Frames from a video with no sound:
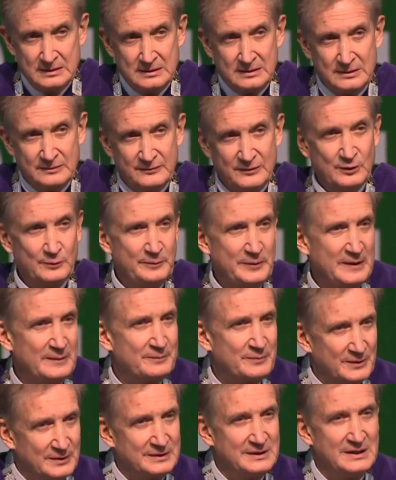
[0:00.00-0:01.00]
Few
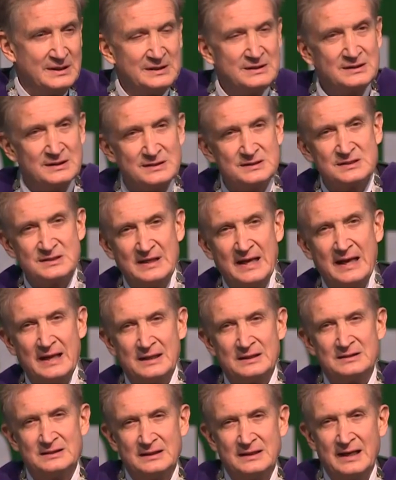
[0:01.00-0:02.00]
people need to
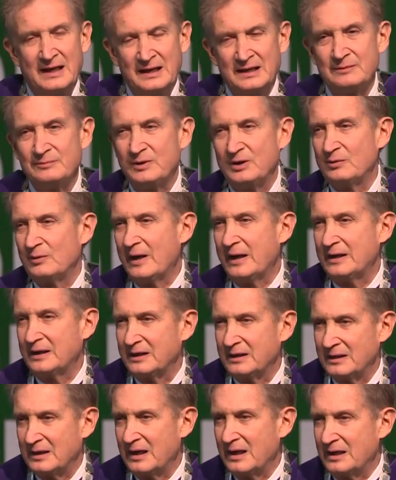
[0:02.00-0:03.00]
stand today to be
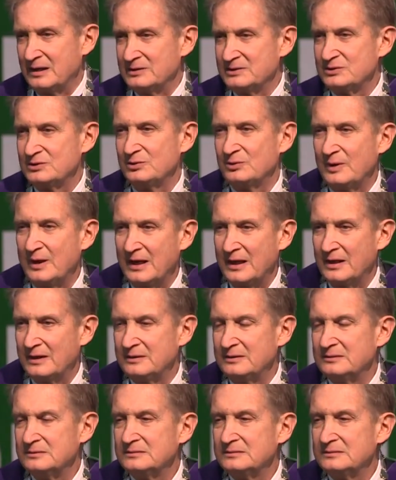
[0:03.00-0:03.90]
recognized who had